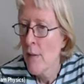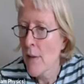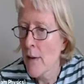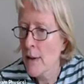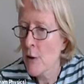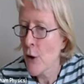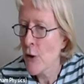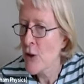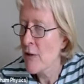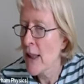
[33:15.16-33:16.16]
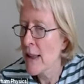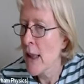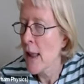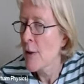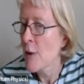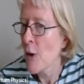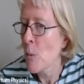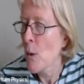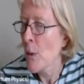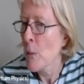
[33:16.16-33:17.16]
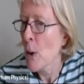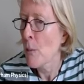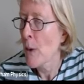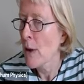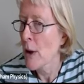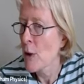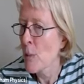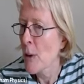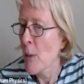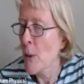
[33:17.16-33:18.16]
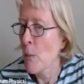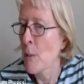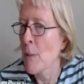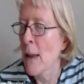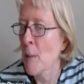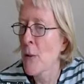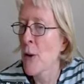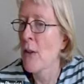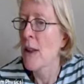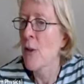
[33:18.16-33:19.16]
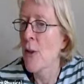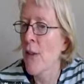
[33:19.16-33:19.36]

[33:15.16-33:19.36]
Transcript: The little dotted red lines are what are going to be the problem Hamiltonian.